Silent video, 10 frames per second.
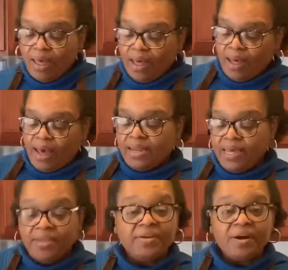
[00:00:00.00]
And
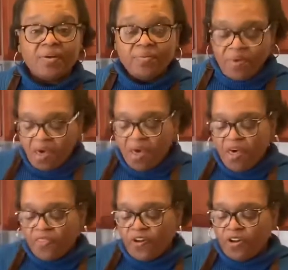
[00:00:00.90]
here you go.
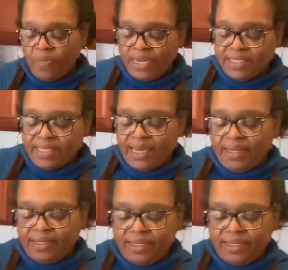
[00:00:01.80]
30 minutes later,